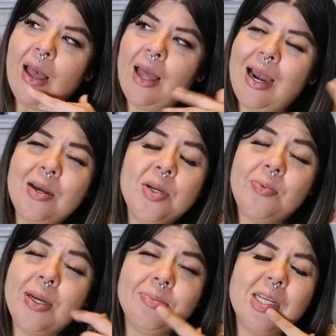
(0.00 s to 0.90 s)
And I don't know
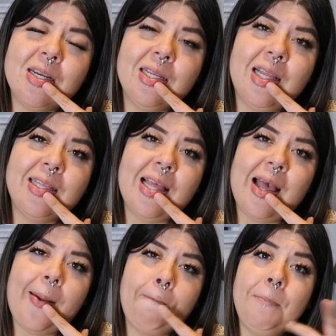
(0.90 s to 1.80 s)
why I'm talking like
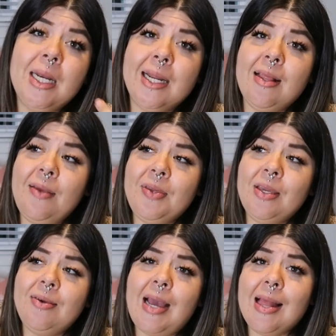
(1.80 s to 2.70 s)
that. But I love
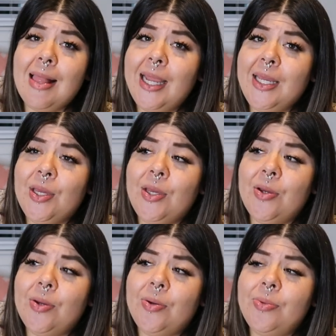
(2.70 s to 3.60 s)
you. I like
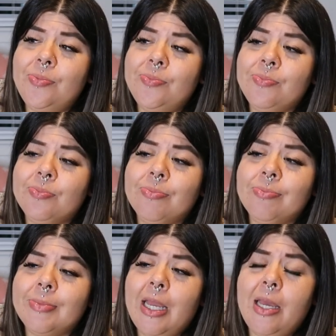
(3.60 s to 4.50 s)
you.
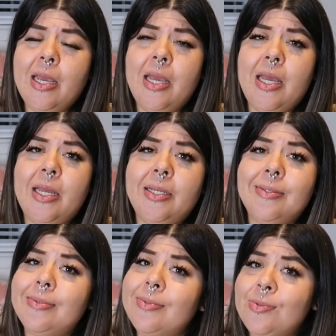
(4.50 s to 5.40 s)

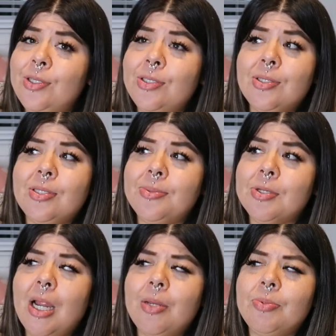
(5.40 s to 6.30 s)
And you should
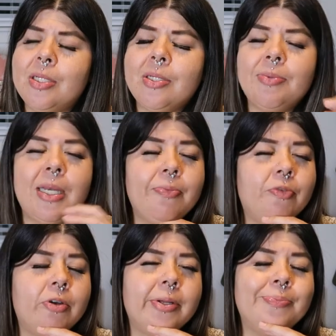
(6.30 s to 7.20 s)
subscribe. What are you waiting
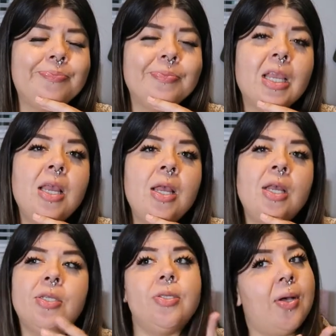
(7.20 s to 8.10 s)
for?
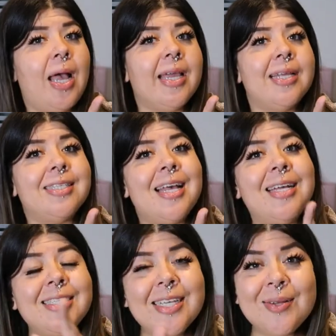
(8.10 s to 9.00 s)
So I guess
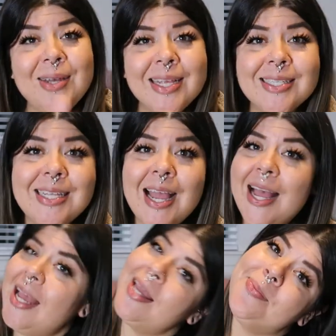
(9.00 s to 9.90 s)
until next
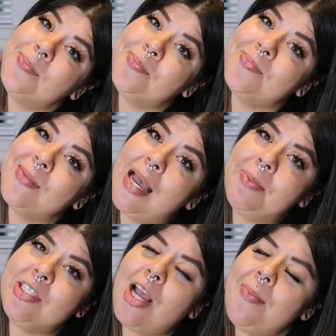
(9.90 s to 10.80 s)
time,
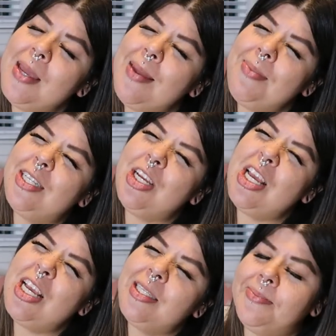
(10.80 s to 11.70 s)
happy shopping,
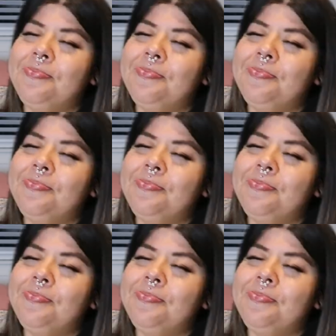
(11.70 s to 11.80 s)
bitches.